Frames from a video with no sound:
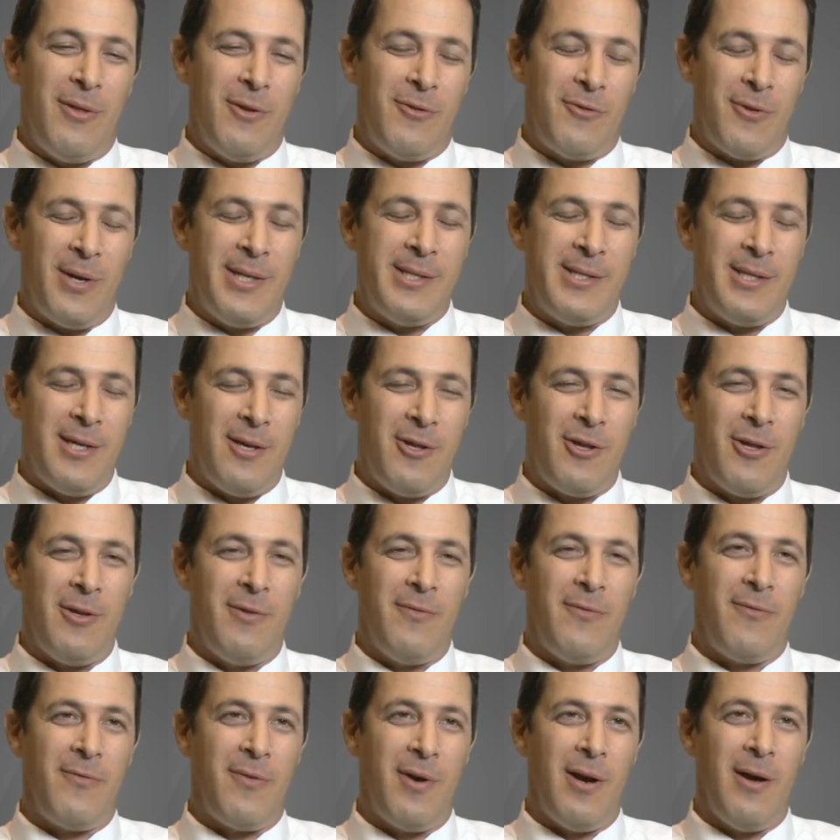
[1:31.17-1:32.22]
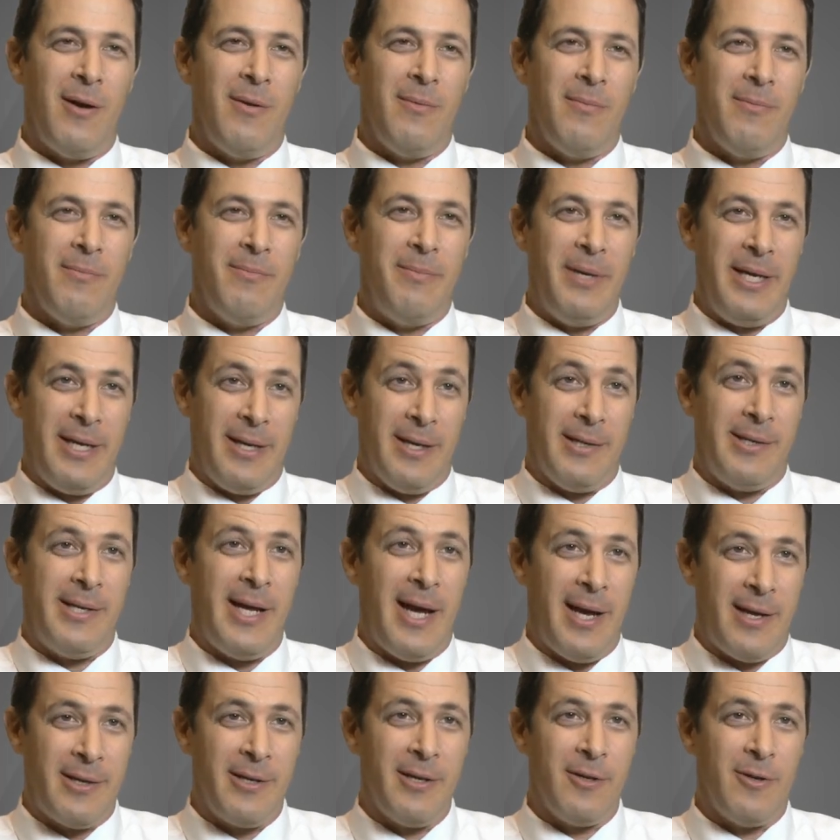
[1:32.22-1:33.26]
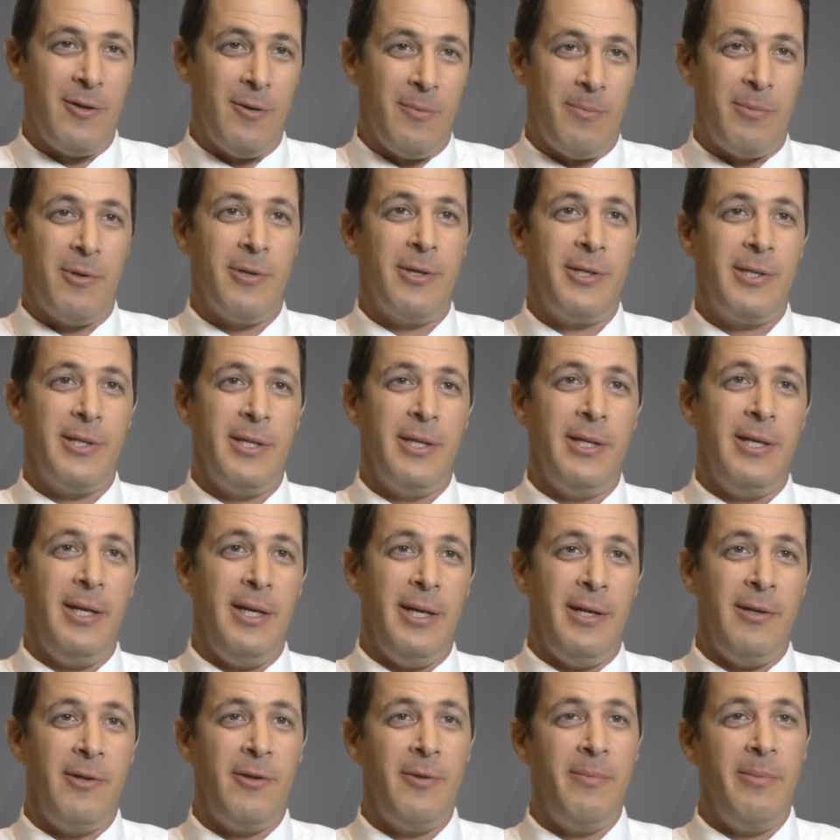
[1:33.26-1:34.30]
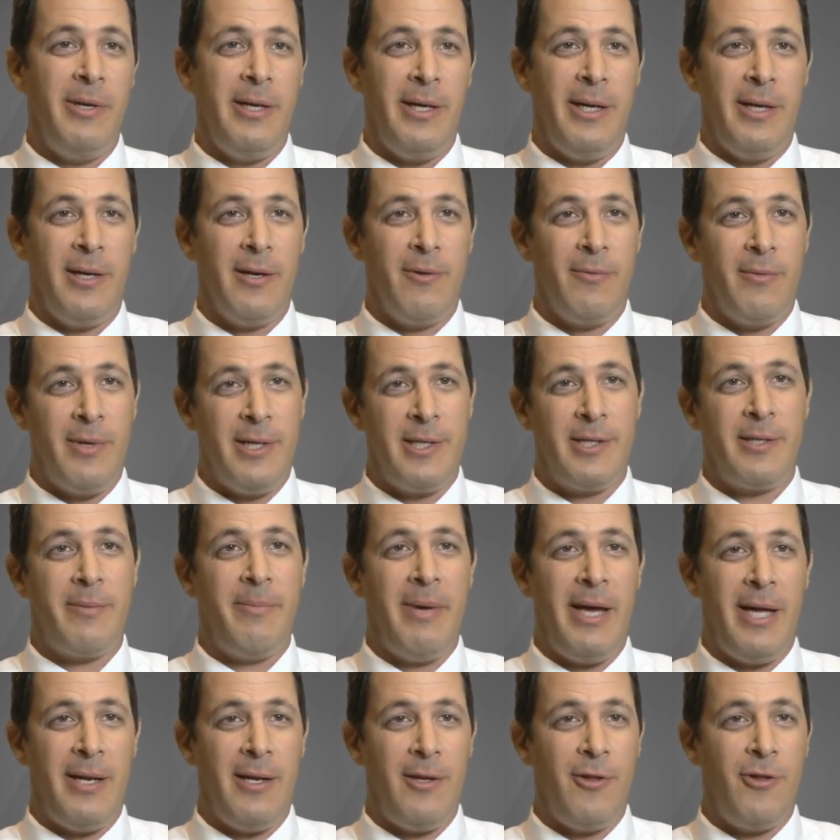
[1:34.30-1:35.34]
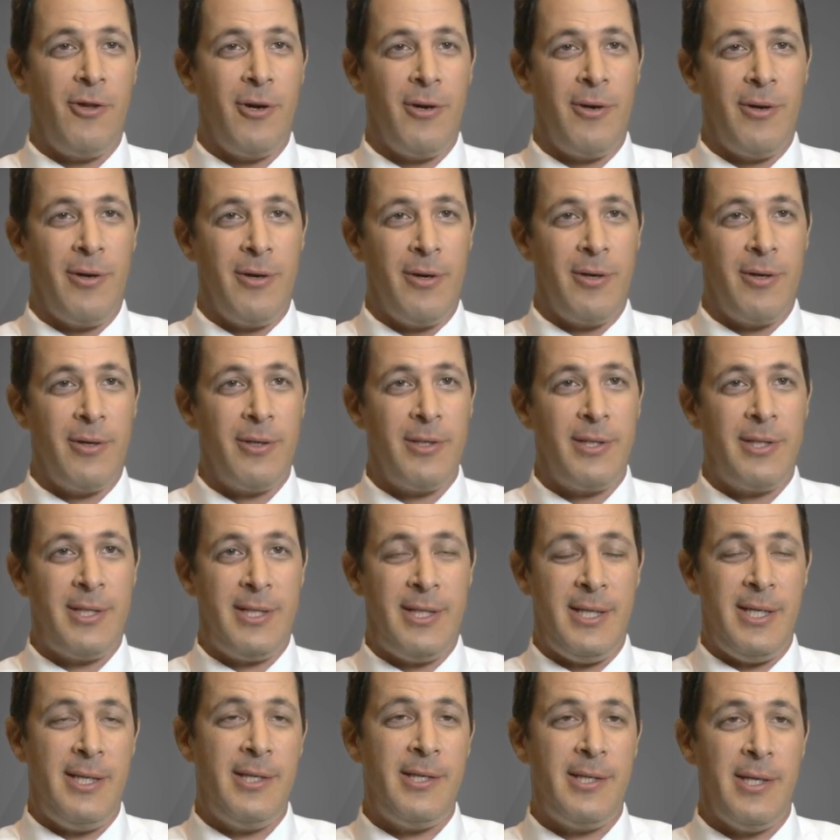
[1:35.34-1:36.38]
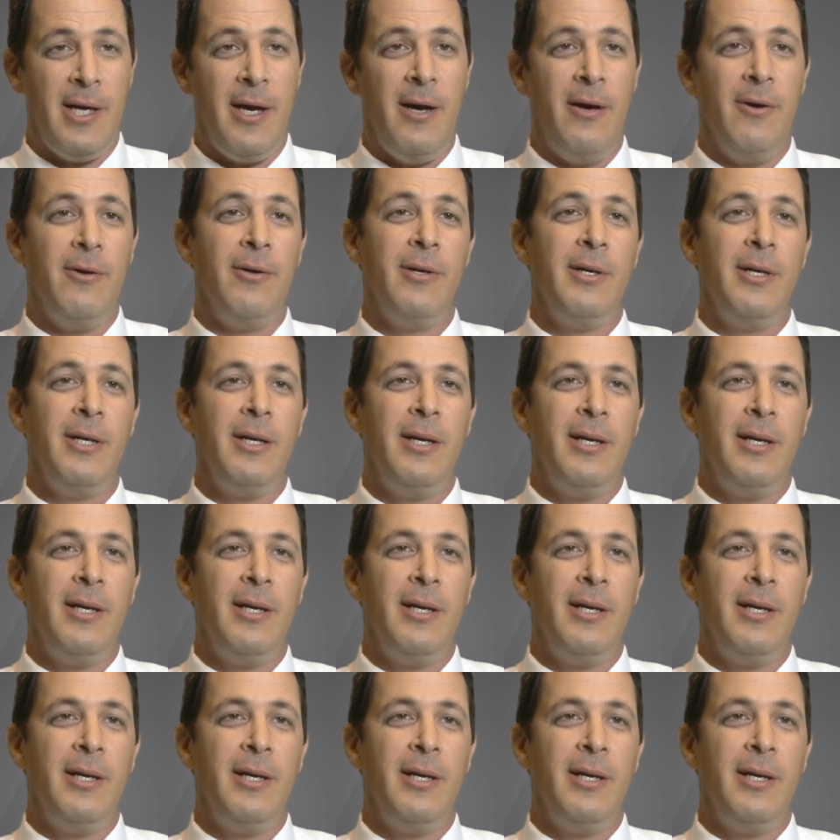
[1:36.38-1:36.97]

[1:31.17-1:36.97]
The transition from being a technical person into being a risk manager CISO